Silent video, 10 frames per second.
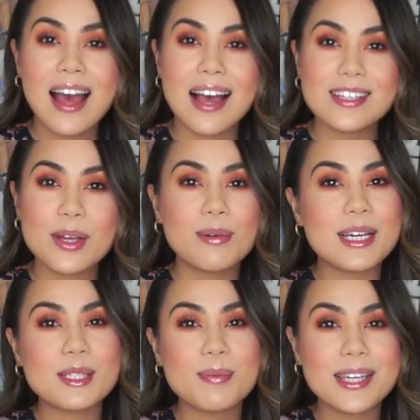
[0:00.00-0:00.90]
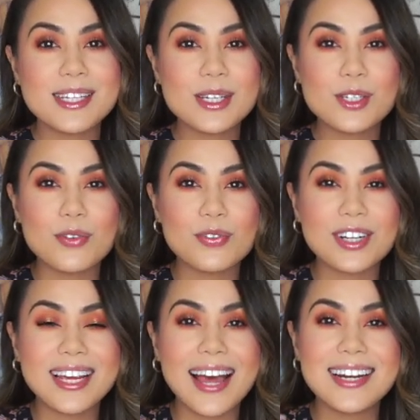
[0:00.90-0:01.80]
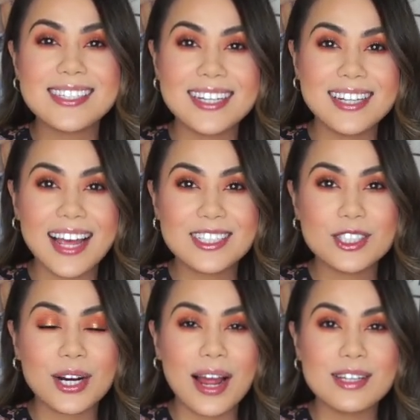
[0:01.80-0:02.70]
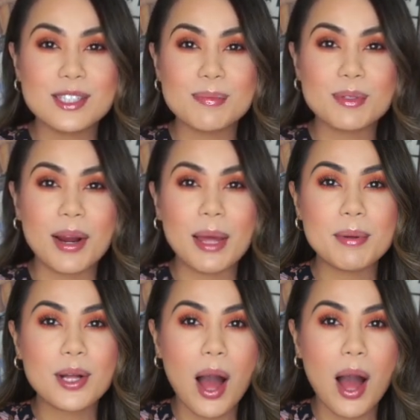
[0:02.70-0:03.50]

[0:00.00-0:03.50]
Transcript: As always, please don't forget to like, share, and subscribe.